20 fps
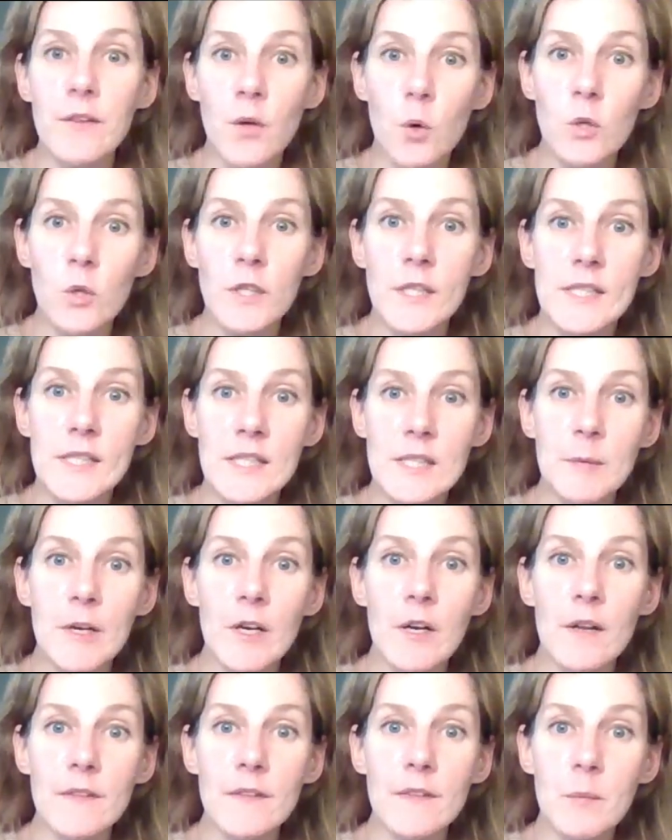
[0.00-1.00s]
Holy
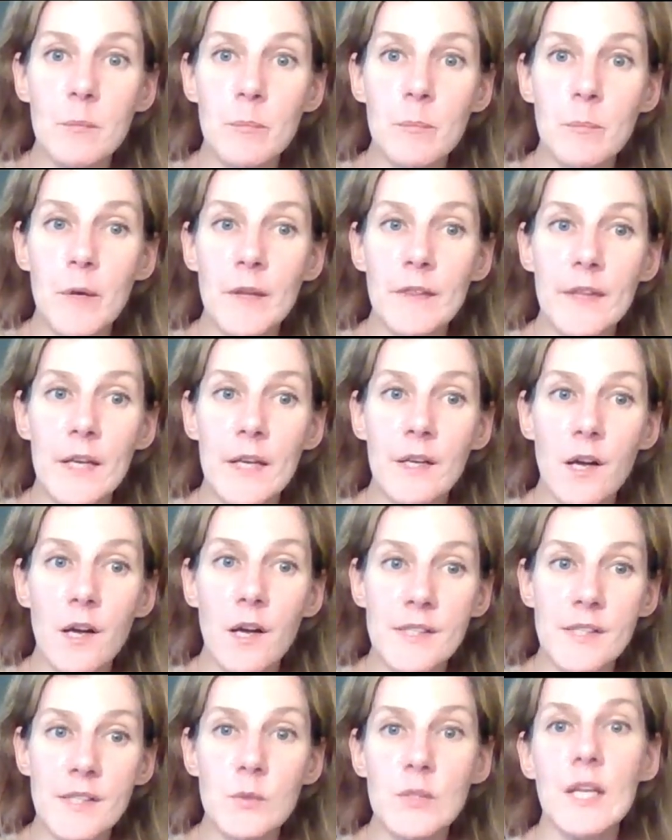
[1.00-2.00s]
Spirit, that but then
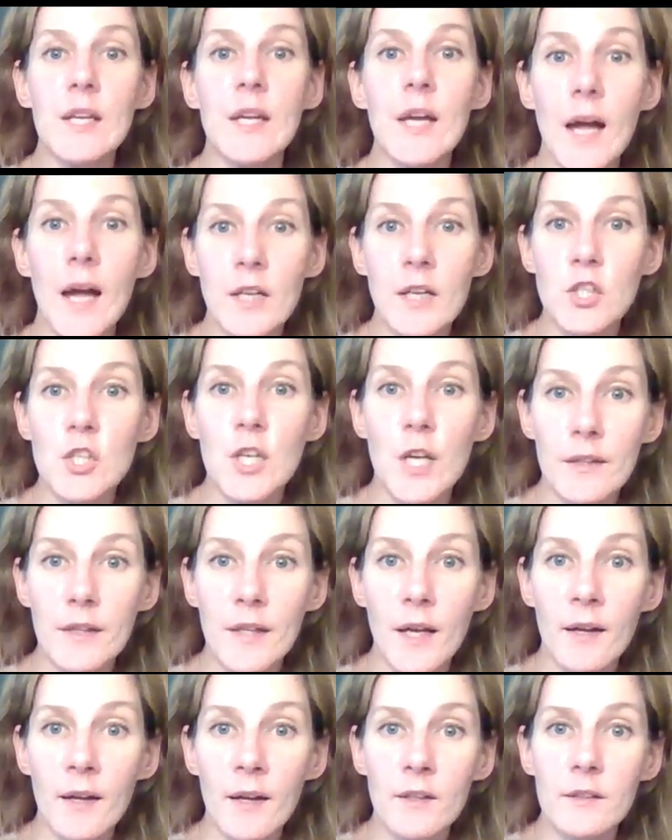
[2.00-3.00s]
also take action on
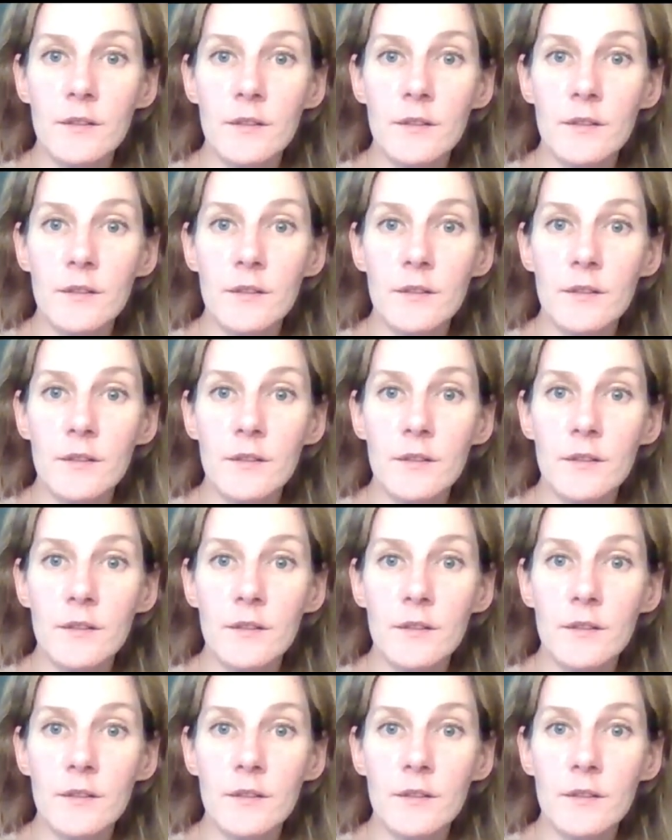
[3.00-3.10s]
that.